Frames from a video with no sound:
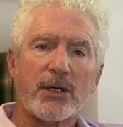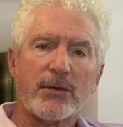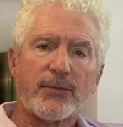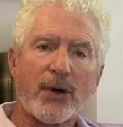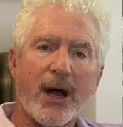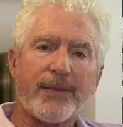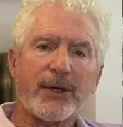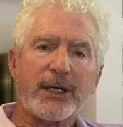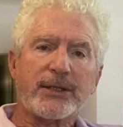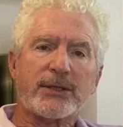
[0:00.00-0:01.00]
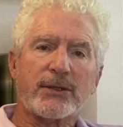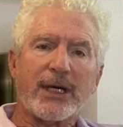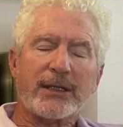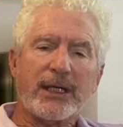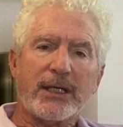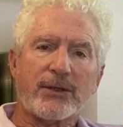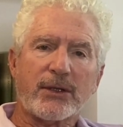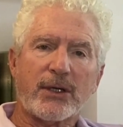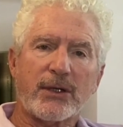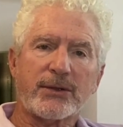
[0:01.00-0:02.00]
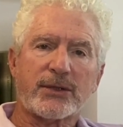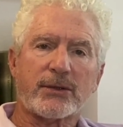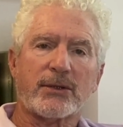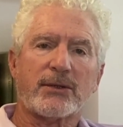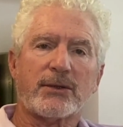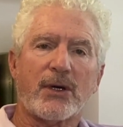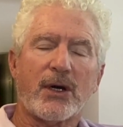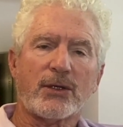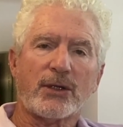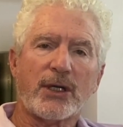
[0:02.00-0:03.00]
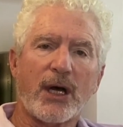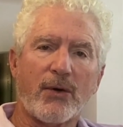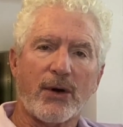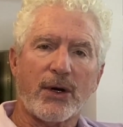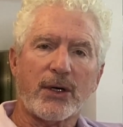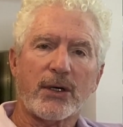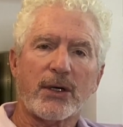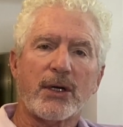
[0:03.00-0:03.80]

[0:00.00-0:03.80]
properties at the intercoastal are lower